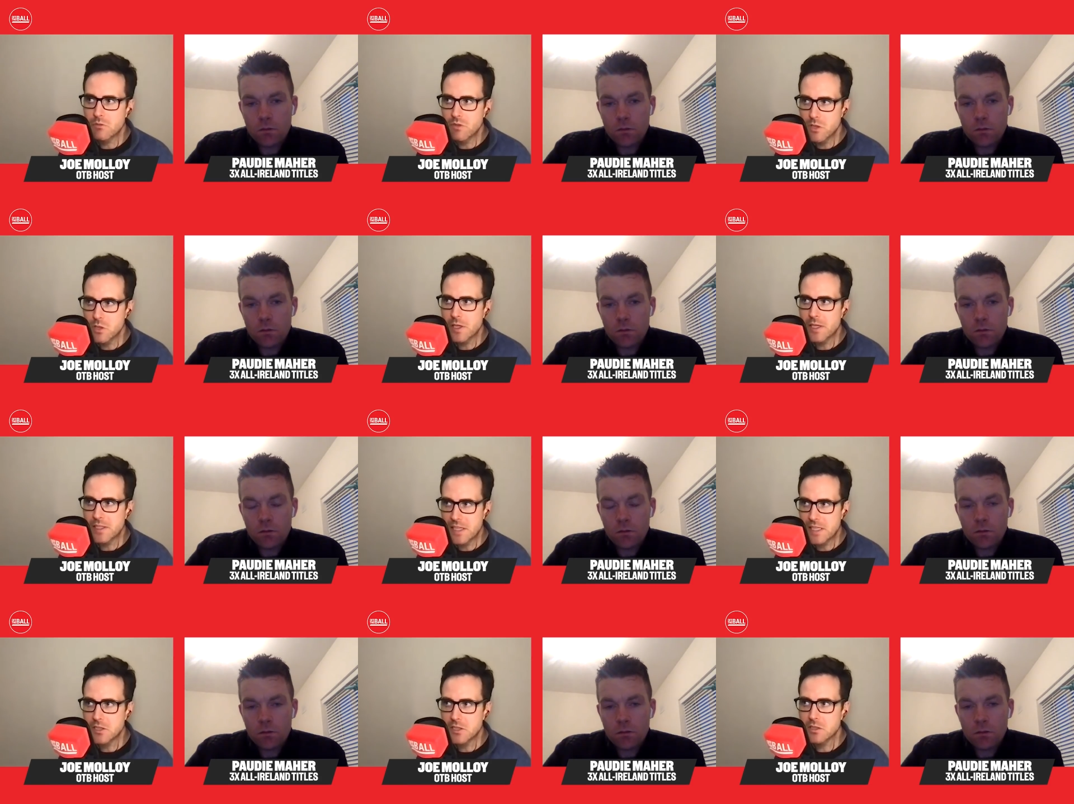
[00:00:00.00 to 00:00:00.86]
Speaker 1: with
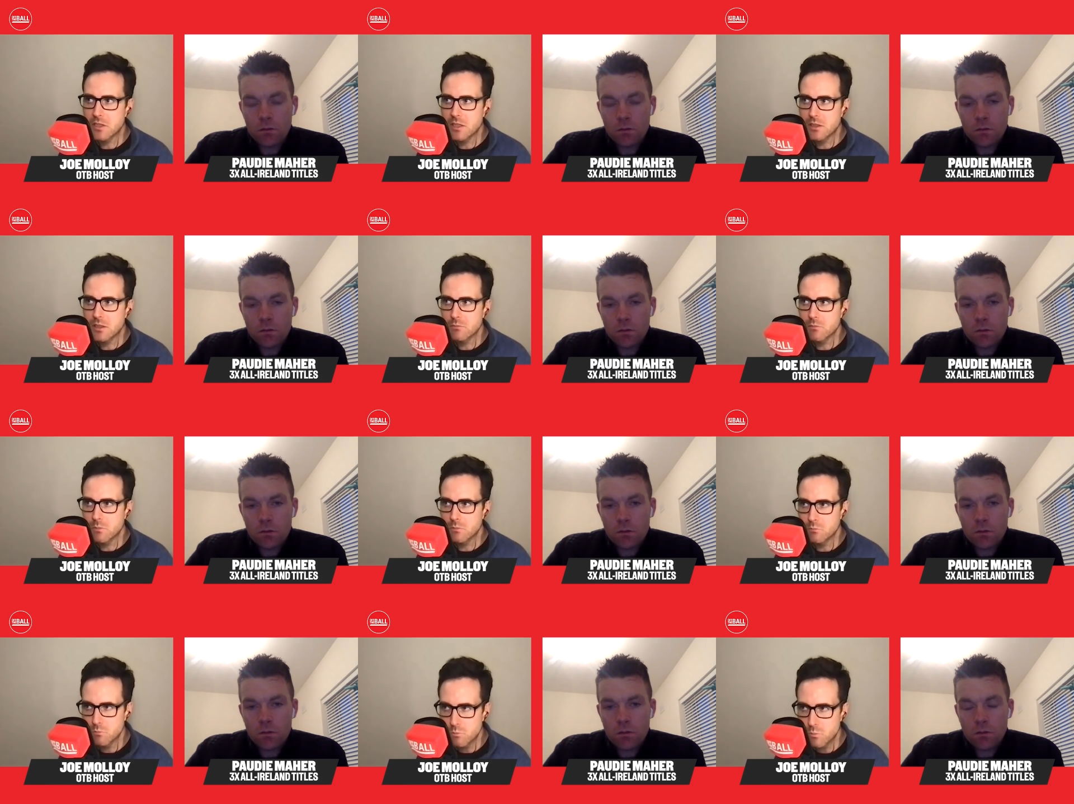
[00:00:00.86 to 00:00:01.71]
visualization, they
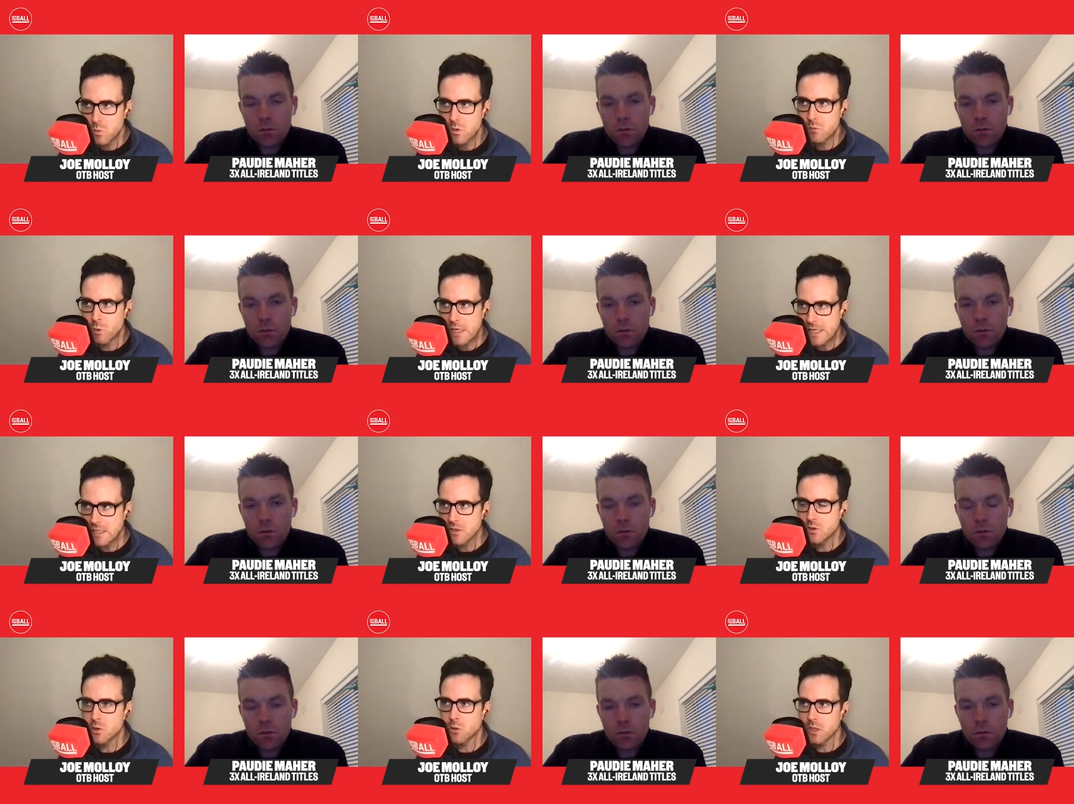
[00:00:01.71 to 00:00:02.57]
really
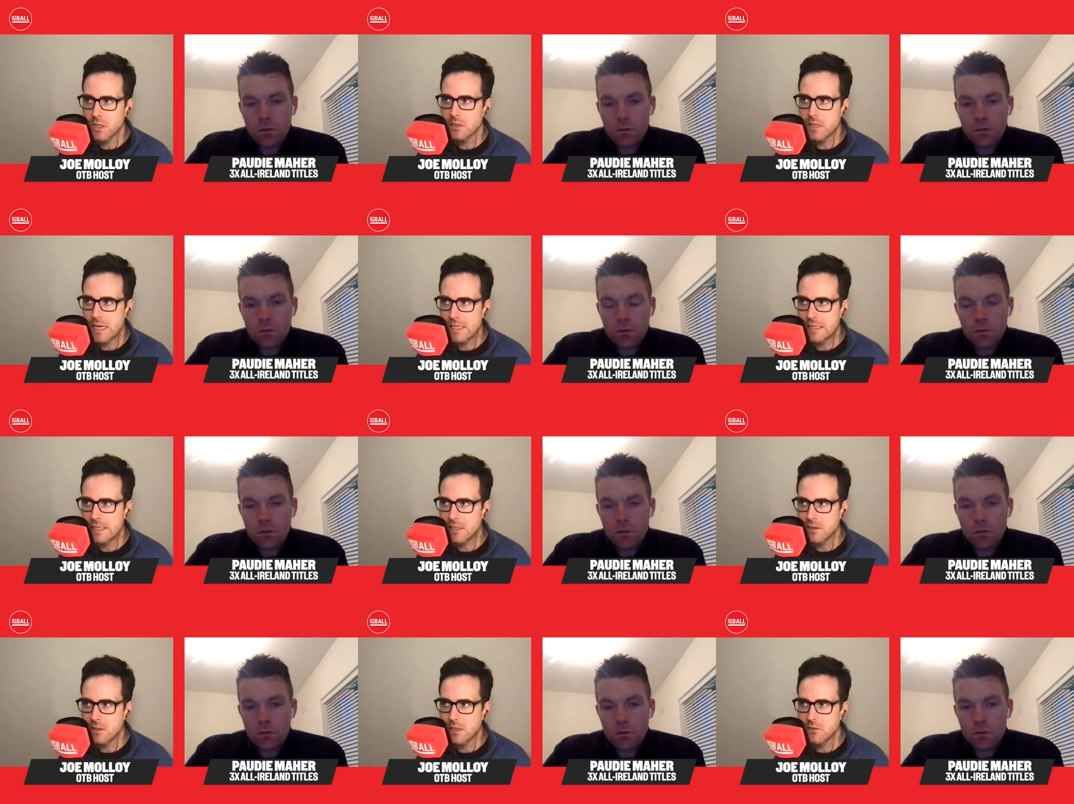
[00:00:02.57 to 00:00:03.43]
enjoy it and
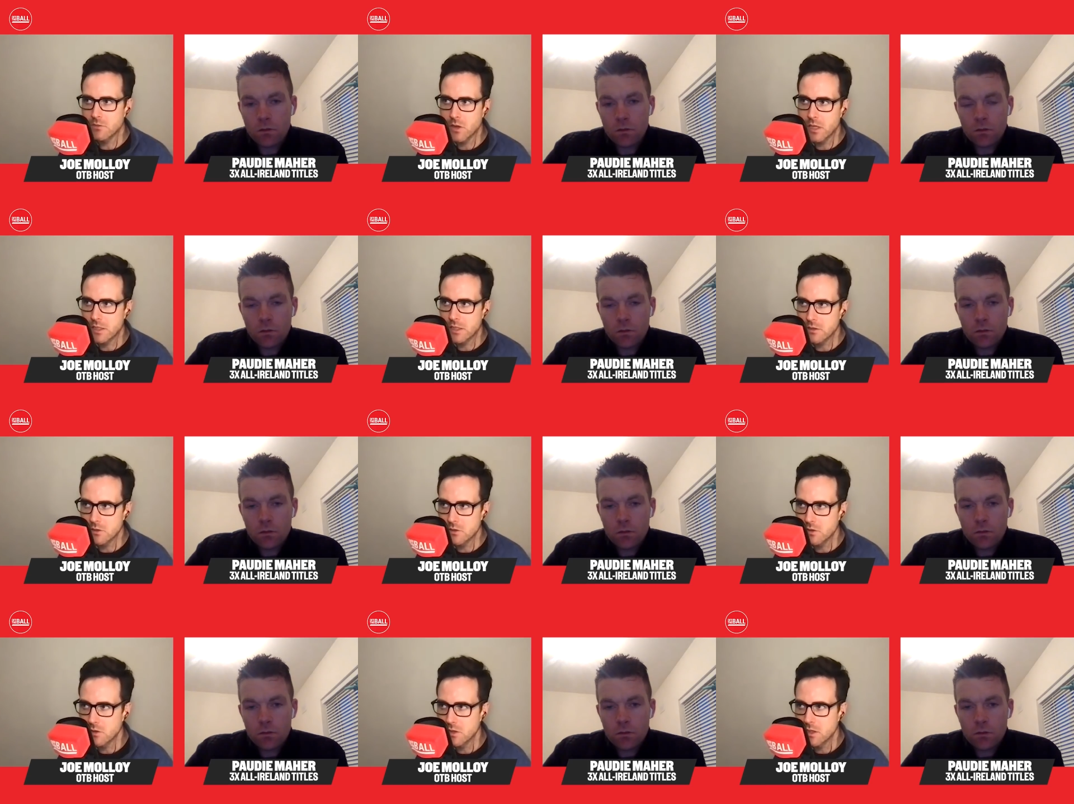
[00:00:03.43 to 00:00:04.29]
they they
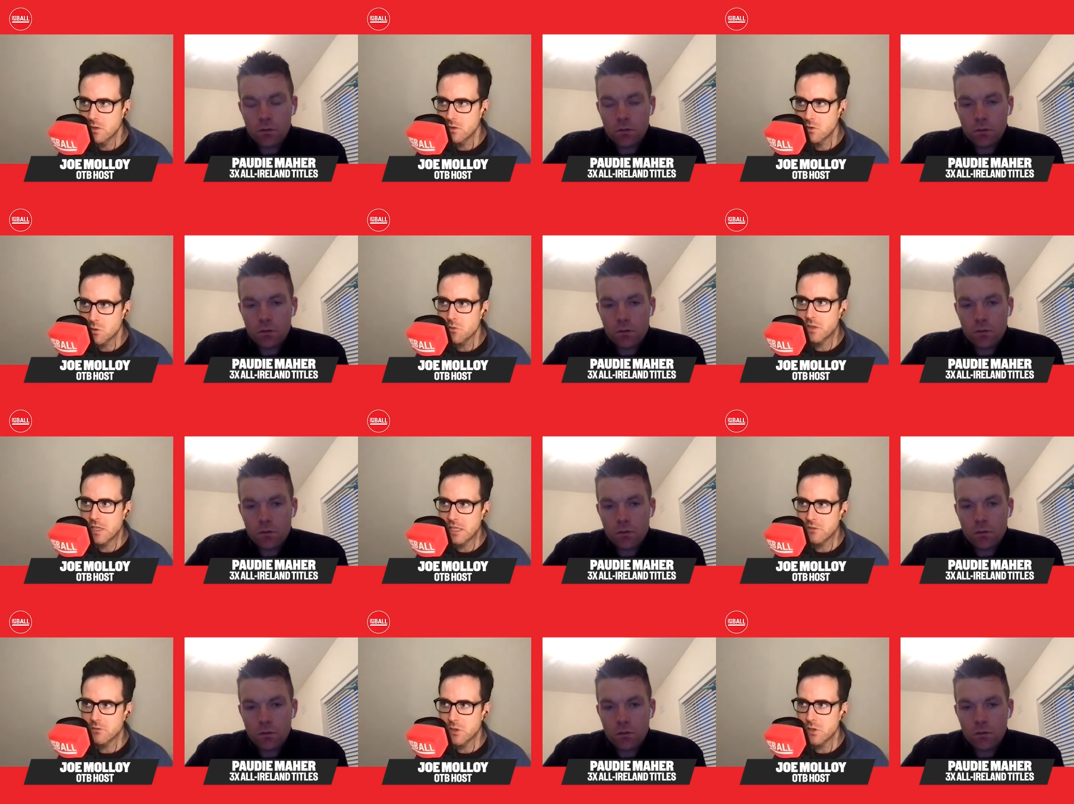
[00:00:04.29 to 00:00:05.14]
find stuff they
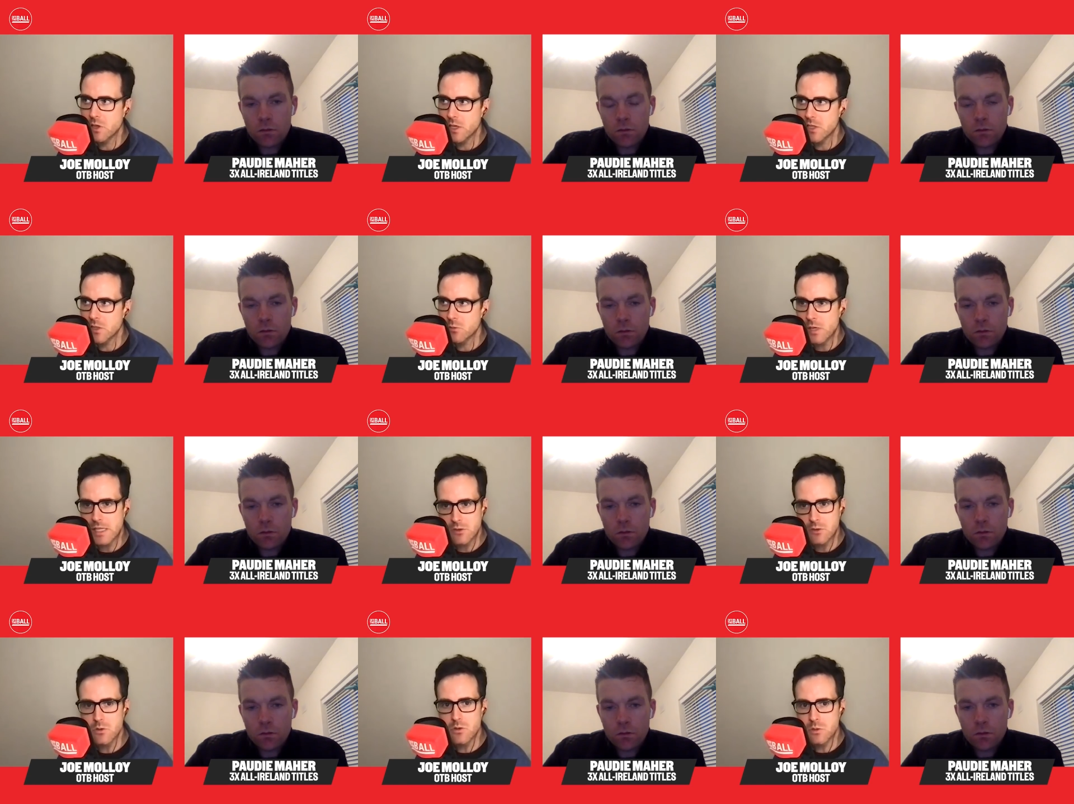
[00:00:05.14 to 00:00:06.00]
have visualized
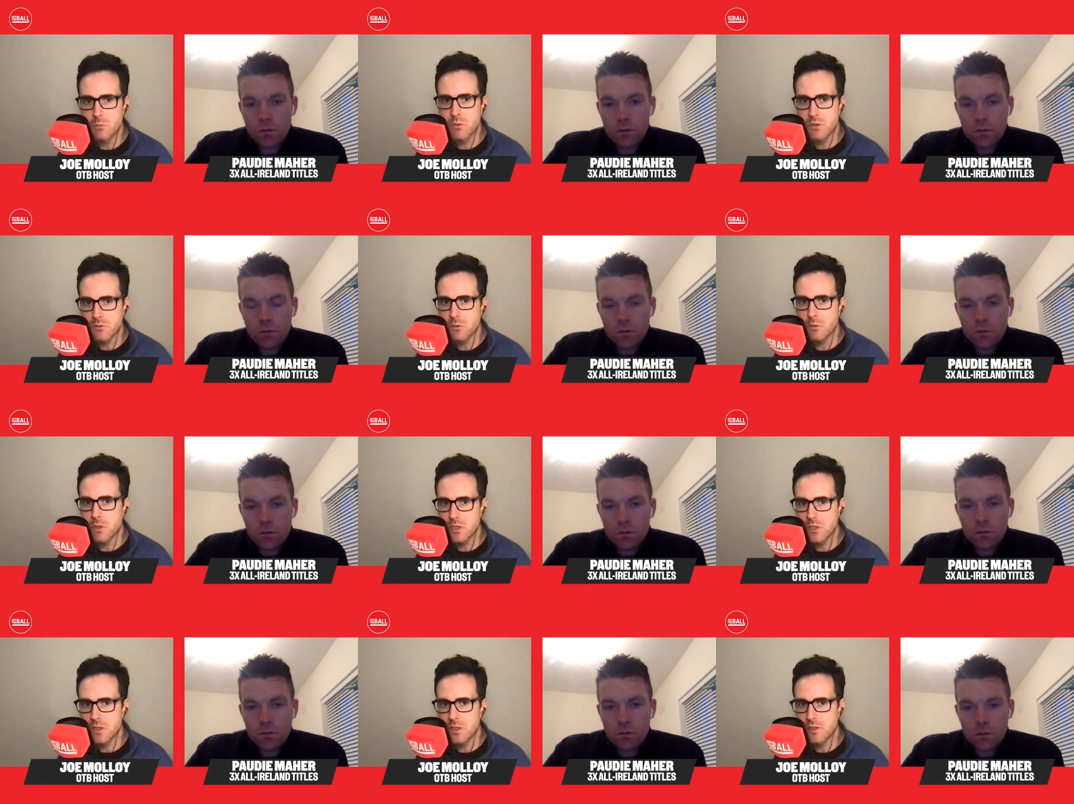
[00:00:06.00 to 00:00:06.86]
really does come to
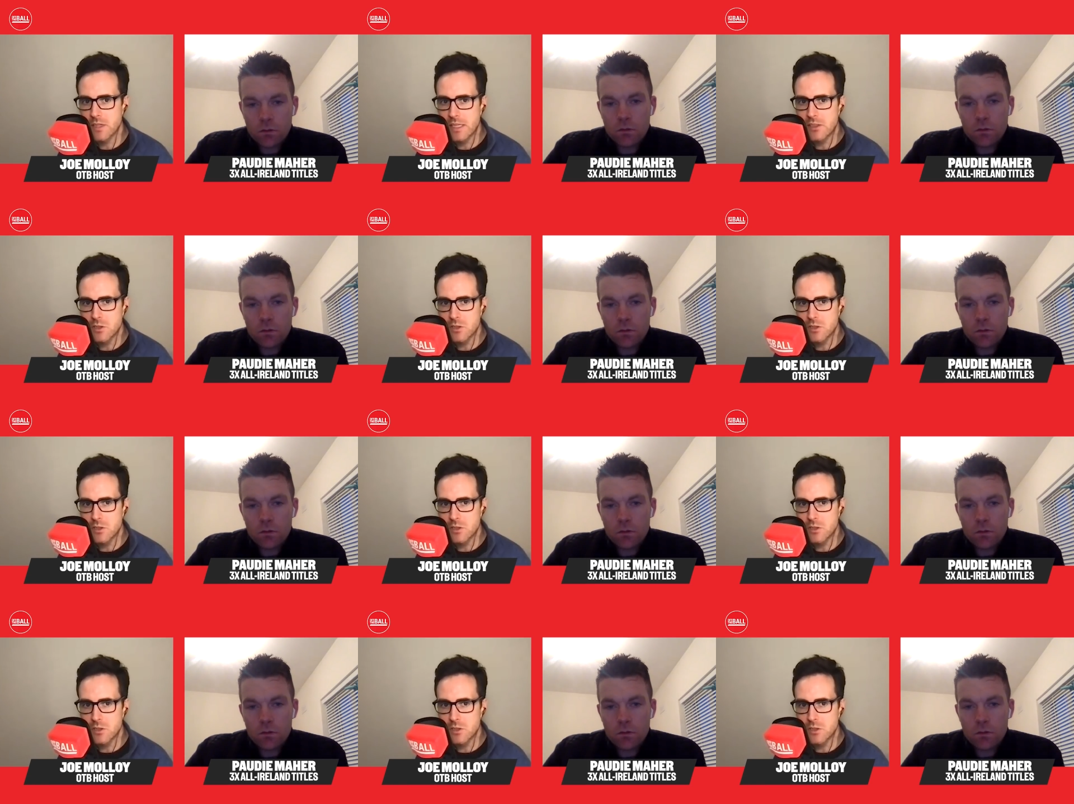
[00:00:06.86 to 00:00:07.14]
fruition on the day.